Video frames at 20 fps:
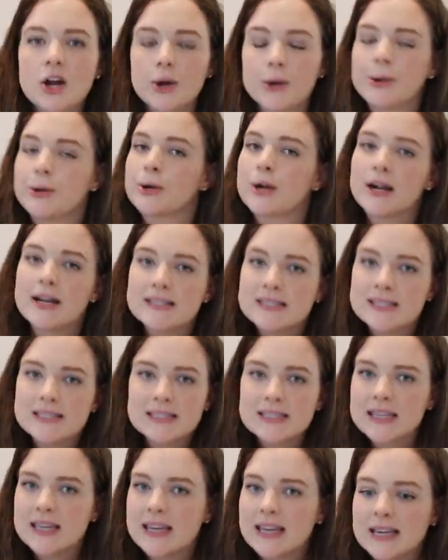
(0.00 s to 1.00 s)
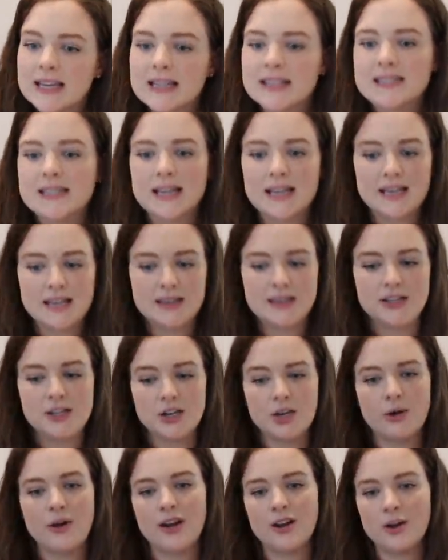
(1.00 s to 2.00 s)
or your cousin's kids and you
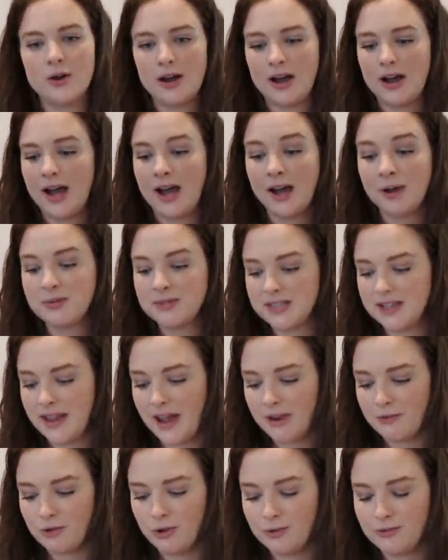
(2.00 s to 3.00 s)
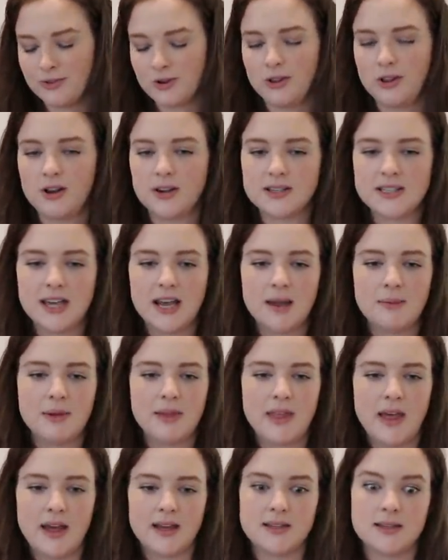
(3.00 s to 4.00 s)
know I know how I was in that role for a long time
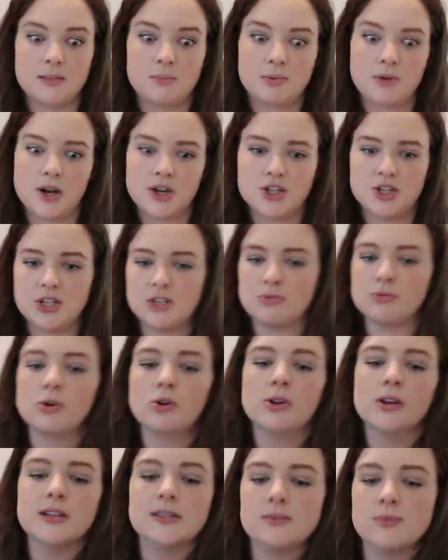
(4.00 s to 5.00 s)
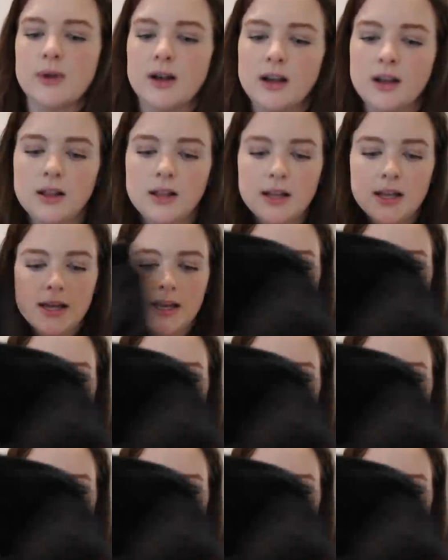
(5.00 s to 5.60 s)
and that is a precious role as well.